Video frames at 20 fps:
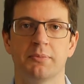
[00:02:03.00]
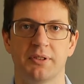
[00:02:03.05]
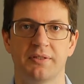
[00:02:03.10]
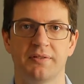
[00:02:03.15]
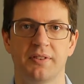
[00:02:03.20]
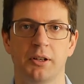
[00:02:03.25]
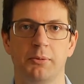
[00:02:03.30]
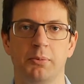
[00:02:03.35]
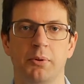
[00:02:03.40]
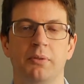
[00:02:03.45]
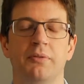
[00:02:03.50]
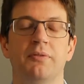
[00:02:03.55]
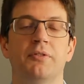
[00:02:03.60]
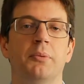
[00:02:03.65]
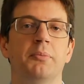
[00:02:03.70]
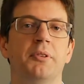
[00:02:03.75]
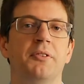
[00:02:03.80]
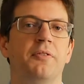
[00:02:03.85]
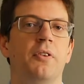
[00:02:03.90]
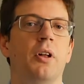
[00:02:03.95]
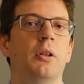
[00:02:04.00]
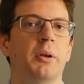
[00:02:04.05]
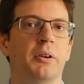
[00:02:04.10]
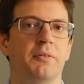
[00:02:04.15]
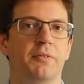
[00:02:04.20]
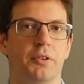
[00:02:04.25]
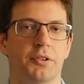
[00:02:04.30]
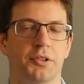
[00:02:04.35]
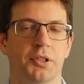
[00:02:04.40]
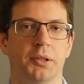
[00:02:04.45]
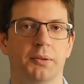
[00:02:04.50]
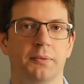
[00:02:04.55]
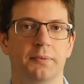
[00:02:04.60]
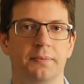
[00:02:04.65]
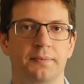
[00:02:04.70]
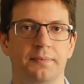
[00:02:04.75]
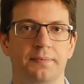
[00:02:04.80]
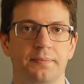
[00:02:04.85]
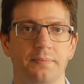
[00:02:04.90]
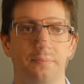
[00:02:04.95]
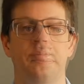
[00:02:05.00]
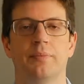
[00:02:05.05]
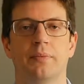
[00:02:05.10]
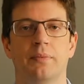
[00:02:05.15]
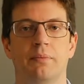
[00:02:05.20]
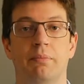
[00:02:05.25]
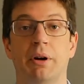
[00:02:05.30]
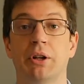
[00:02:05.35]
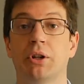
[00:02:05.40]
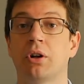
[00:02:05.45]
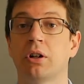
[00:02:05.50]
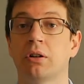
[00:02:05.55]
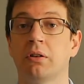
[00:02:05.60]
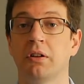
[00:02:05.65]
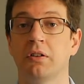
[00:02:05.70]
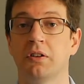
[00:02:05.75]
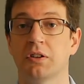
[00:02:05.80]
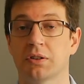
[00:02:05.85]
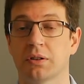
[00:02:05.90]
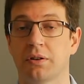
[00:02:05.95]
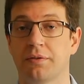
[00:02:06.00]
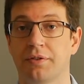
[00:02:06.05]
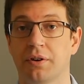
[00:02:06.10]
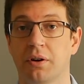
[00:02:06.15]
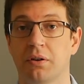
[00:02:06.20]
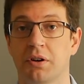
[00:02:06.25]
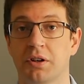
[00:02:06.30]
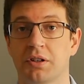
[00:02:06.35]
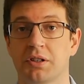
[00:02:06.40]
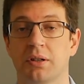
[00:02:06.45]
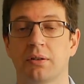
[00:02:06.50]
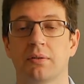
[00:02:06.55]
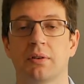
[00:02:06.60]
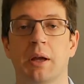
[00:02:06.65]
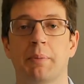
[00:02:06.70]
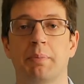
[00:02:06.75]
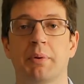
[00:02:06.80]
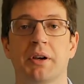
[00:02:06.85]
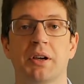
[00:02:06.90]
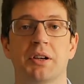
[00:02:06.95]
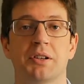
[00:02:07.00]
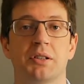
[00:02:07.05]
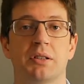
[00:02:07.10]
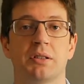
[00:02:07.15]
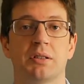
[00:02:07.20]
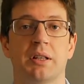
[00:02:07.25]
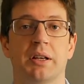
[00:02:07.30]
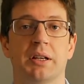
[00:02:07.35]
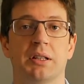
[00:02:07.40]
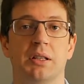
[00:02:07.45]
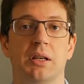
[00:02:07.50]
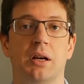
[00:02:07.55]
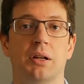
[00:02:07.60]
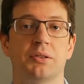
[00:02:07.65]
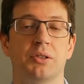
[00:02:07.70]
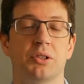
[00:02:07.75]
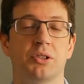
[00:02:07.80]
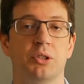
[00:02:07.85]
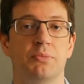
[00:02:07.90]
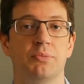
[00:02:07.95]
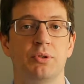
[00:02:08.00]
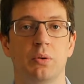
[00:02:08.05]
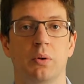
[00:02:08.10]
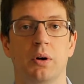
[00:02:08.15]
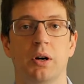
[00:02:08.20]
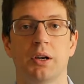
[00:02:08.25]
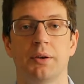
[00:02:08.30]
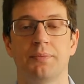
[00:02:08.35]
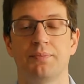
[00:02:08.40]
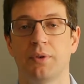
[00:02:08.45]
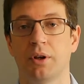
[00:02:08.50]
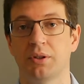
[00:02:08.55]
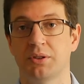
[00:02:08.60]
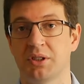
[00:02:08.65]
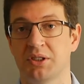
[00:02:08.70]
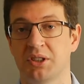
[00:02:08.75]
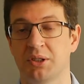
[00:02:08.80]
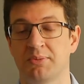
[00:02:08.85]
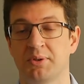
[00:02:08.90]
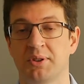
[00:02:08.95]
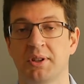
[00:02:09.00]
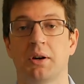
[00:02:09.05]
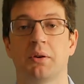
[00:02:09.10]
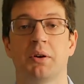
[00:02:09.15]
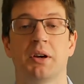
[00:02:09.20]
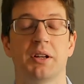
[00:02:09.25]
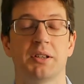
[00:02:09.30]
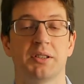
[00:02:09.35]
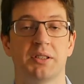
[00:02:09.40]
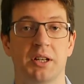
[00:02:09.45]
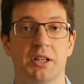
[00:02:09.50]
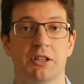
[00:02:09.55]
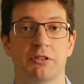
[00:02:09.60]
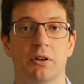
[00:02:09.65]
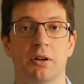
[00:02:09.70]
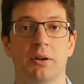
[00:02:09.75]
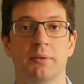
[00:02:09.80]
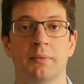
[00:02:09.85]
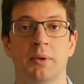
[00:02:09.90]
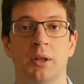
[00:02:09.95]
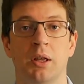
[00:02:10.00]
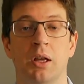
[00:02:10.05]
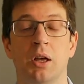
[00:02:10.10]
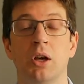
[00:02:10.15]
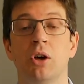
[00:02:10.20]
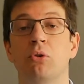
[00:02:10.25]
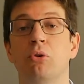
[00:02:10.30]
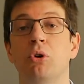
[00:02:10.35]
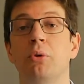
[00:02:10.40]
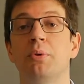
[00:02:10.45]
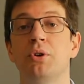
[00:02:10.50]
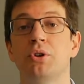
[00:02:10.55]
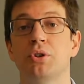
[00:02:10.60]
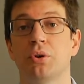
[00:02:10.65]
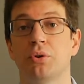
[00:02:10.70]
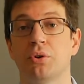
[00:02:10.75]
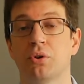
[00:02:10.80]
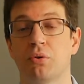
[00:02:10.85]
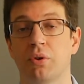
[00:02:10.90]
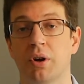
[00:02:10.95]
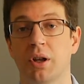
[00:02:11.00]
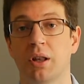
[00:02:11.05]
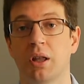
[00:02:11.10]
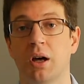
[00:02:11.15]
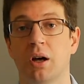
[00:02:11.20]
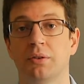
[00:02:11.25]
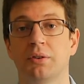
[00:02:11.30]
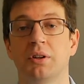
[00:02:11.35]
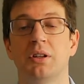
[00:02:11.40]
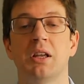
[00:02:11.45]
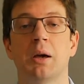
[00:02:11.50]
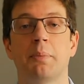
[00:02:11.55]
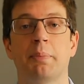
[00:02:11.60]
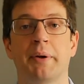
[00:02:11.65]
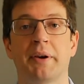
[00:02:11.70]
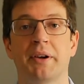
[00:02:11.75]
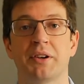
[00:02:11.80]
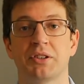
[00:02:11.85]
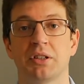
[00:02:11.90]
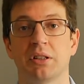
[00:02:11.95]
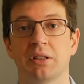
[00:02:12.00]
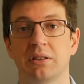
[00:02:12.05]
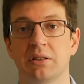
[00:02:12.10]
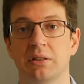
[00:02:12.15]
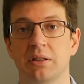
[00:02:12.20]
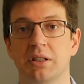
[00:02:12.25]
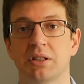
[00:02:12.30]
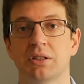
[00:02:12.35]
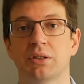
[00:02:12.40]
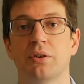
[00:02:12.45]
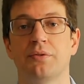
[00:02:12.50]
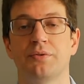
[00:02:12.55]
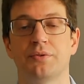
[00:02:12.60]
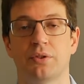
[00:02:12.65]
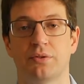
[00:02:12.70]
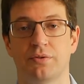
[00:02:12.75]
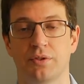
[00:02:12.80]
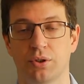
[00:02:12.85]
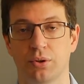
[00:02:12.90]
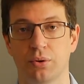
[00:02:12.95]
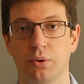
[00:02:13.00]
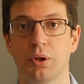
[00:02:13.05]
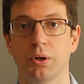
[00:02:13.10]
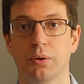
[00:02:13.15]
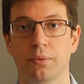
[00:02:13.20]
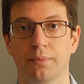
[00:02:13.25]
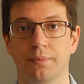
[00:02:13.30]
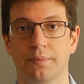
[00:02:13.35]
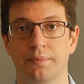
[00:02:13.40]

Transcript: available from the following version. By toggling this configuration, applications like the OutSystems UI, OutSystems Now, etc. will be shown grayed out in the applications list of Service Studio.